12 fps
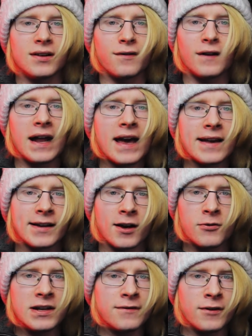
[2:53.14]
a flank, a
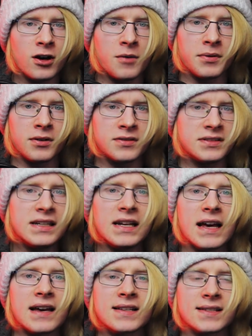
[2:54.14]
reverb or
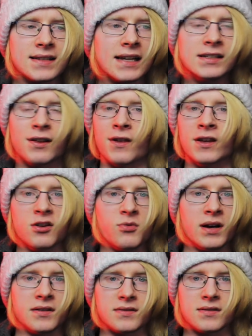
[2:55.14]
delays, anything you
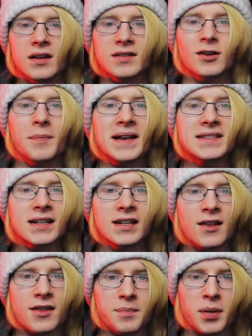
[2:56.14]
want. So
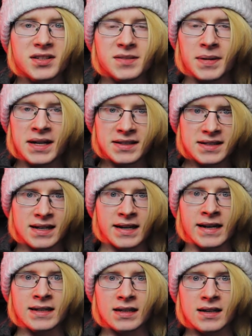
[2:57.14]
basically the possibilities are
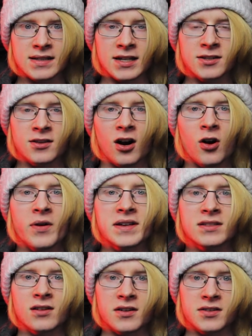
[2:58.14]
endless and you're
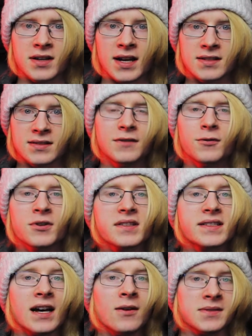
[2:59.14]
always going to get different
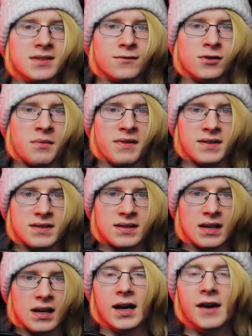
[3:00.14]
sounds from this.
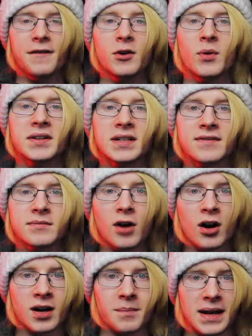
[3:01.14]
If you want even
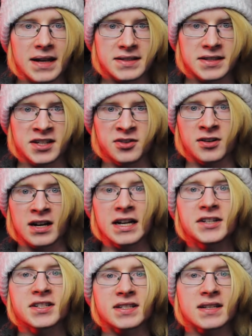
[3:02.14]
more complexity to your
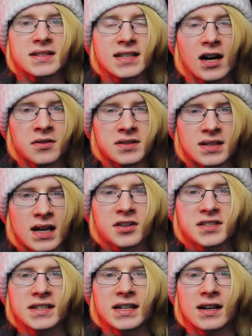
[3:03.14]
glitches and sounds,
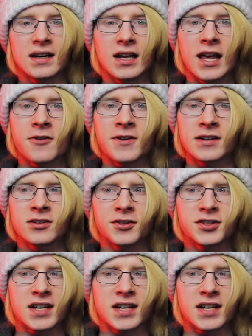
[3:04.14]
consider layering not